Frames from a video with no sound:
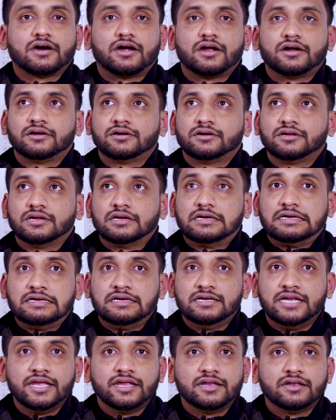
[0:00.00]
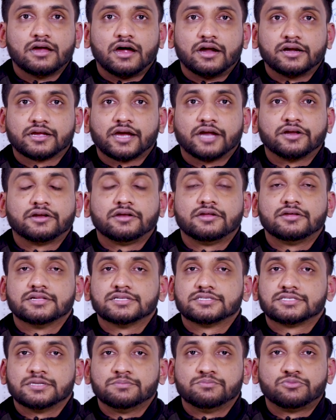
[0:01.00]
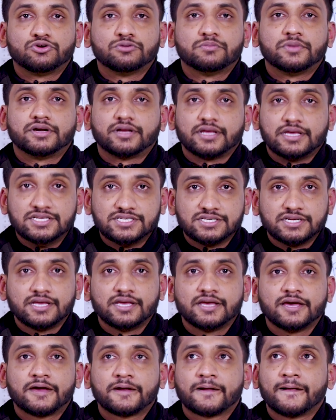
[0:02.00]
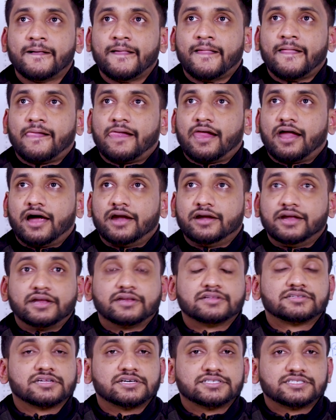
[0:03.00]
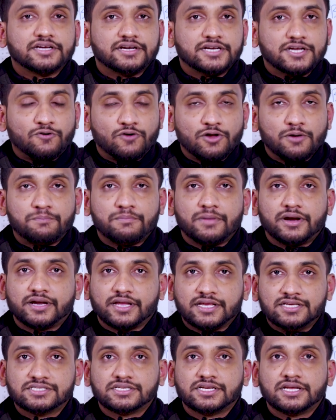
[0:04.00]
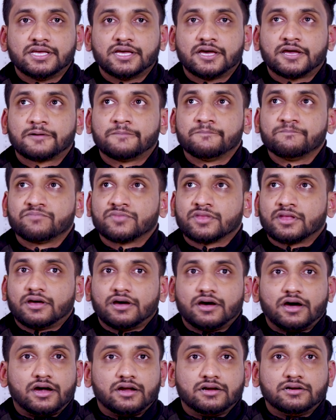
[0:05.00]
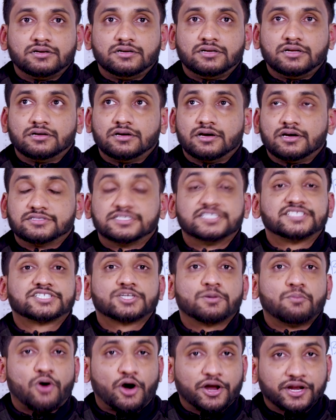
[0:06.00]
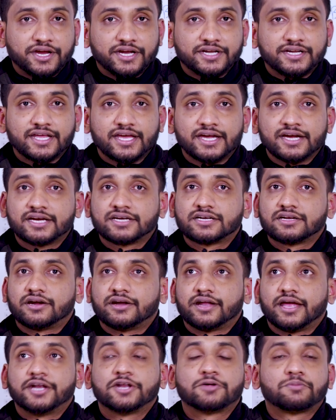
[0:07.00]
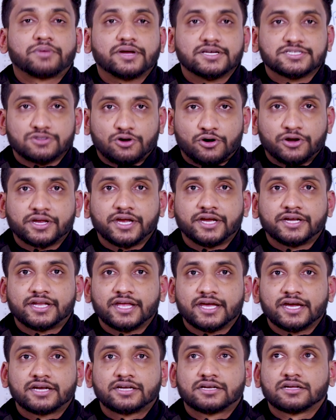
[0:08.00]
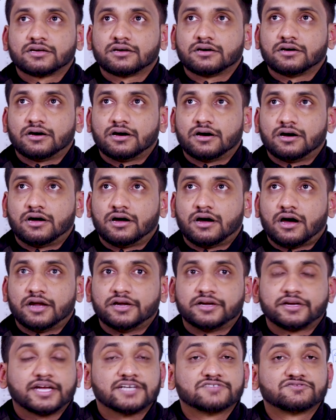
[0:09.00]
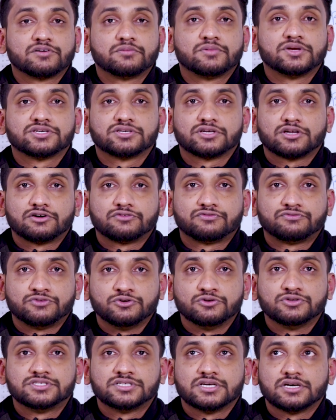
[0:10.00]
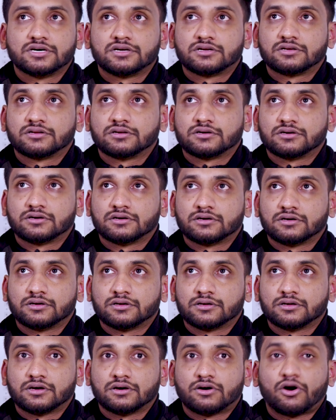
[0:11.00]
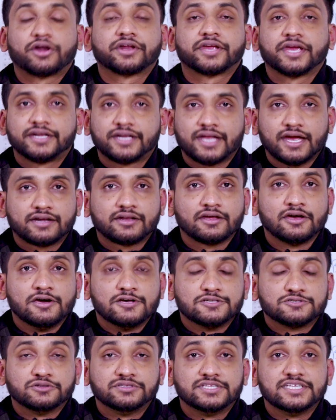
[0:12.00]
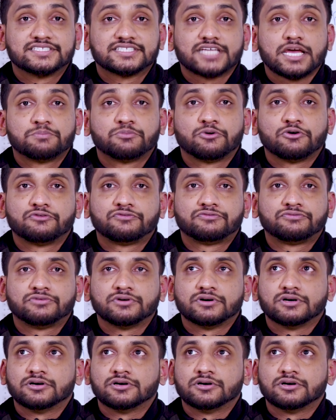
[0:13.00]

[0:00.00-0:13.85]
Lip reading: and lean and continuous improvement engineer, and research and development engineer, and system architect, and enterprise architect, and transformation of future architect. So these type of